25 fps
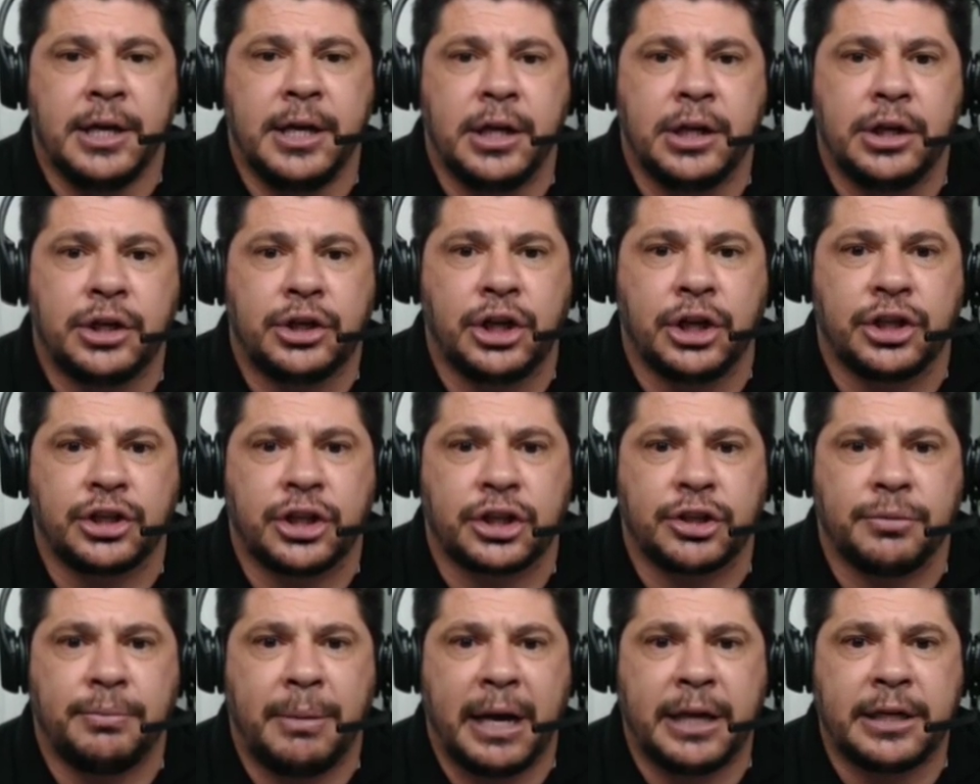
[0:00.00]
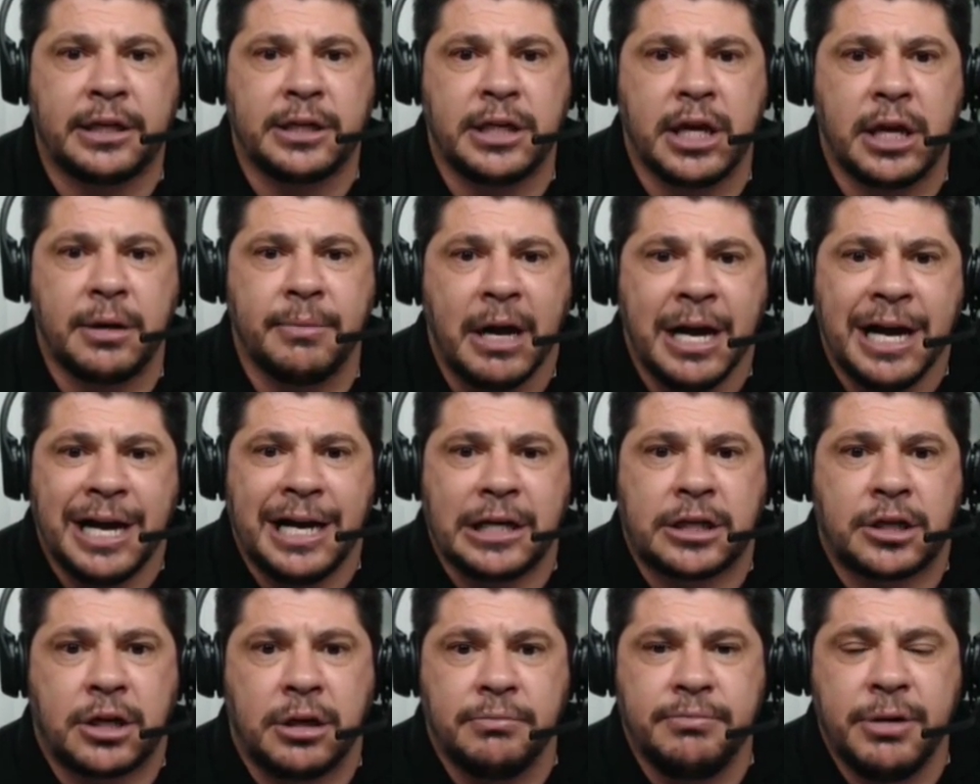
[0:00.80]
In Jesus' mighty name,
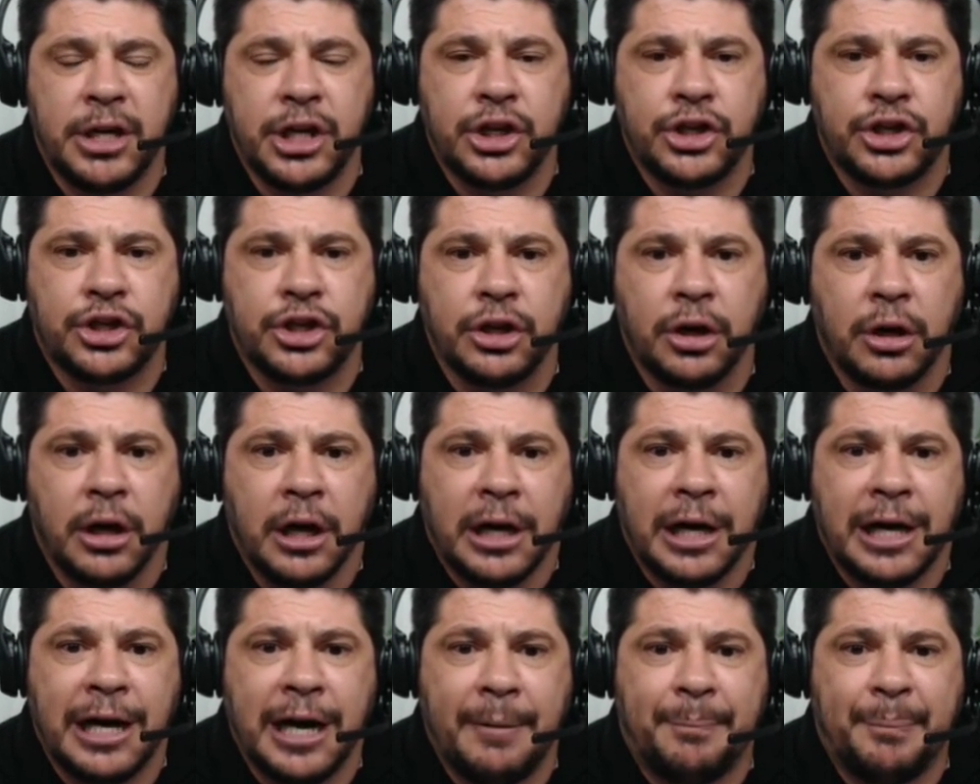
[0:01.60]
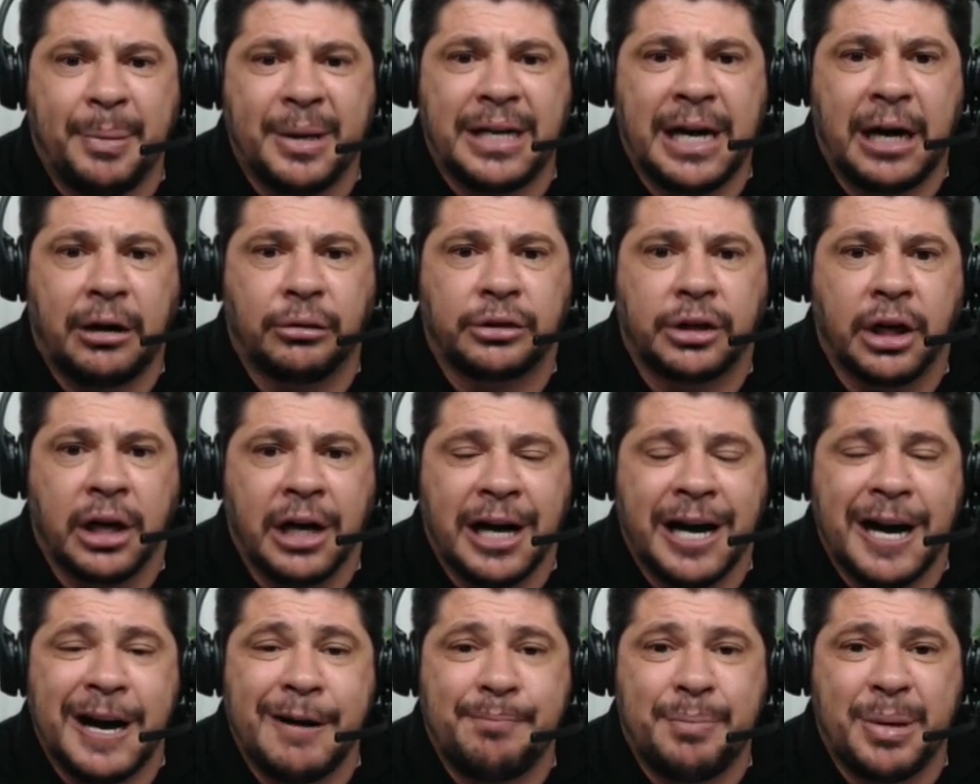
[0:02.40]
I command you up and out
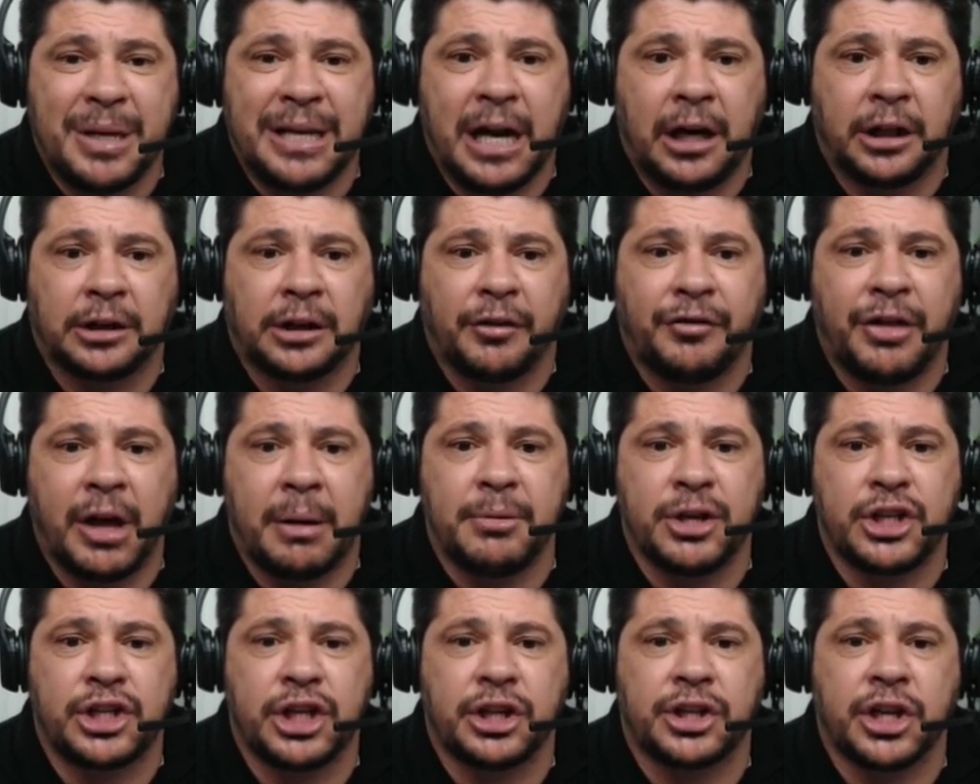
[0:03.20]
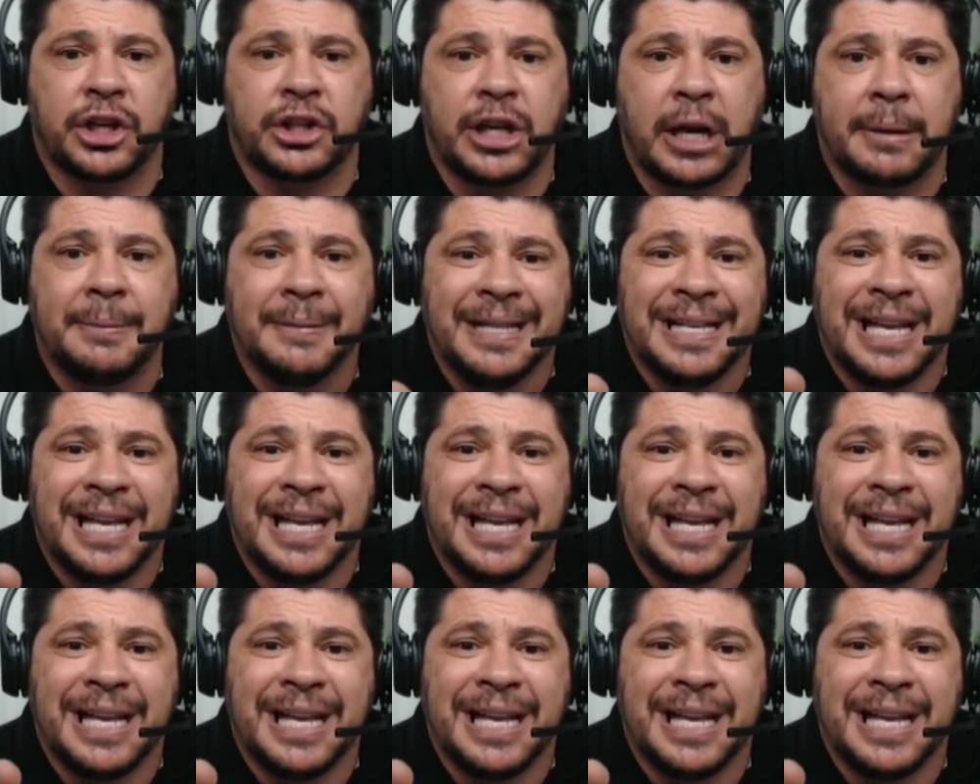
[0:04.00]
of them in Jesus' name.